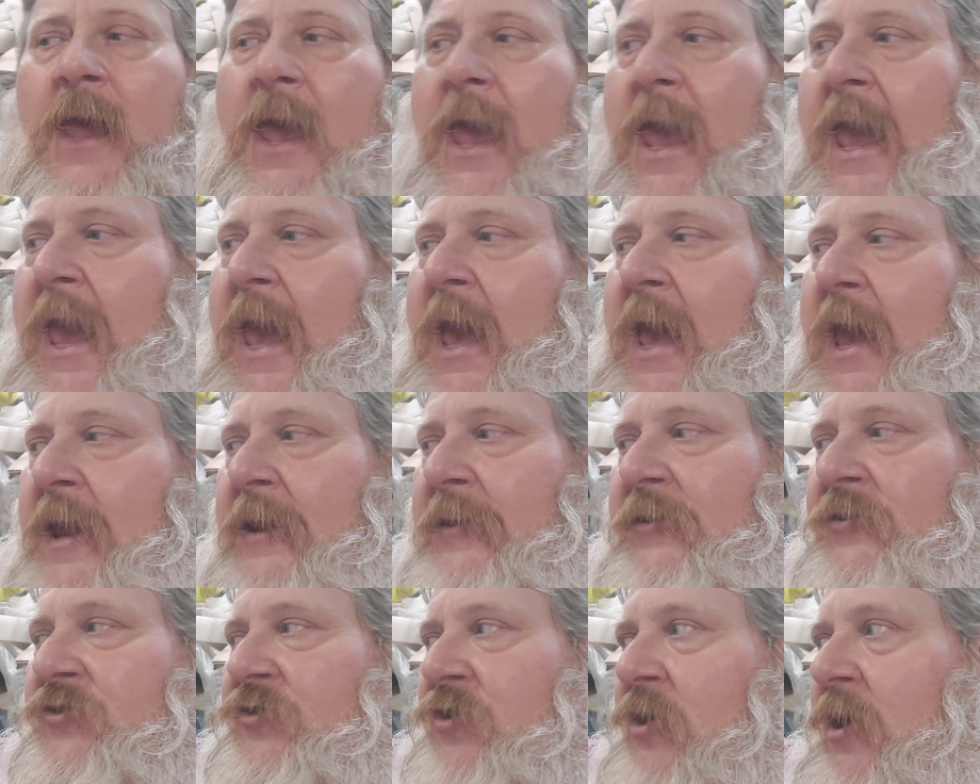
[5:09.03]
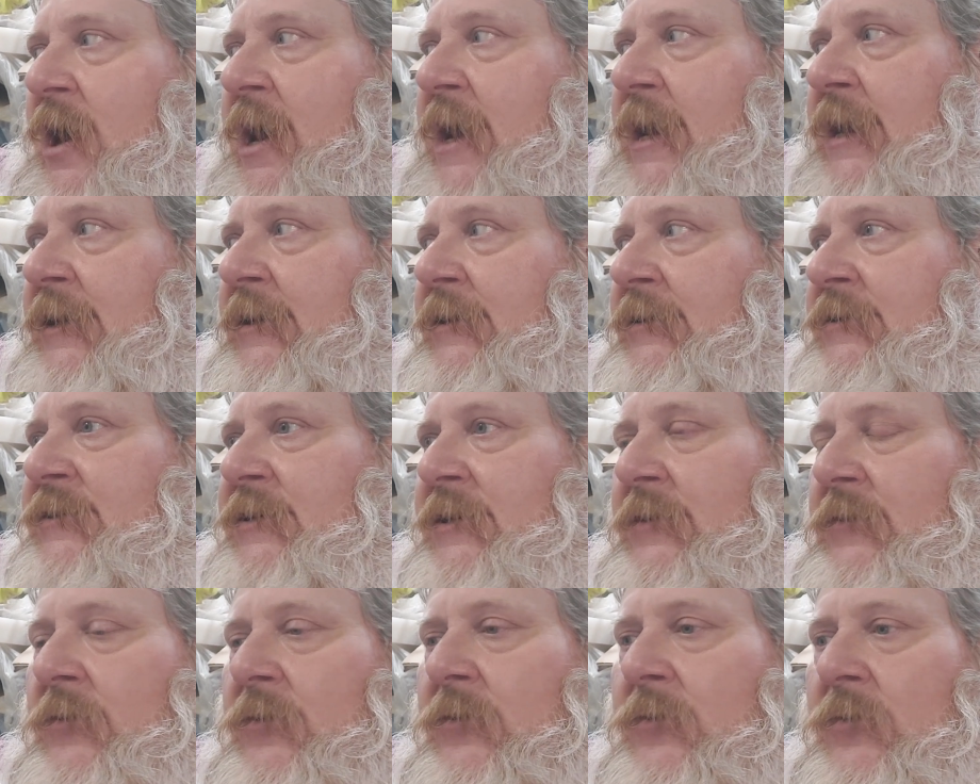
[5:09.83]
and trying
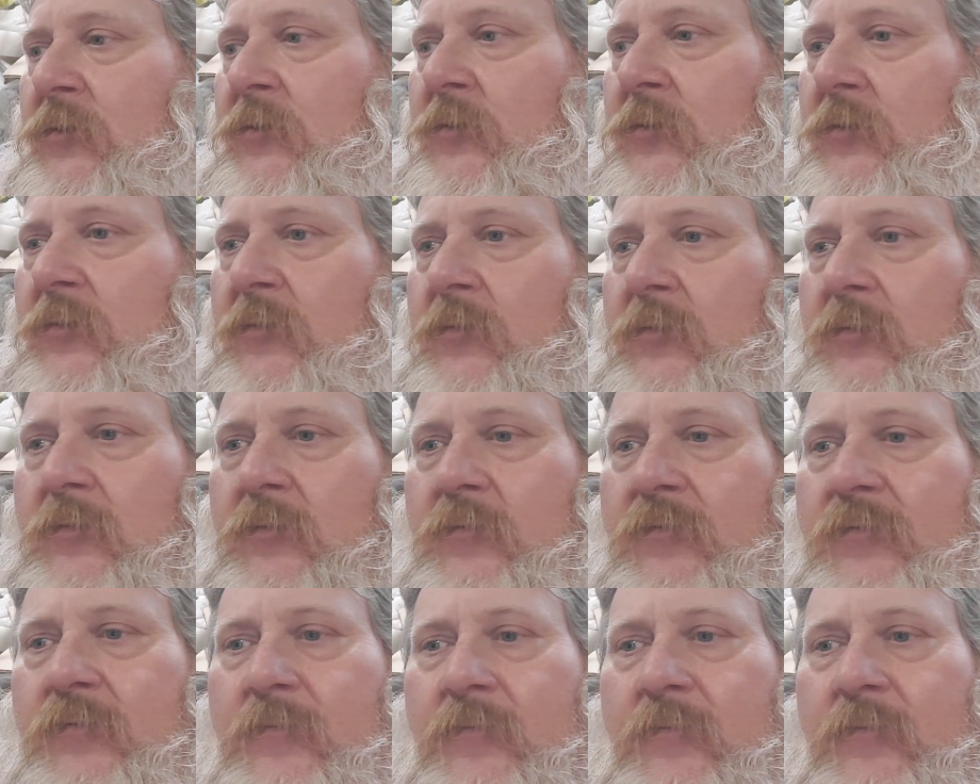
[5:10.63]
to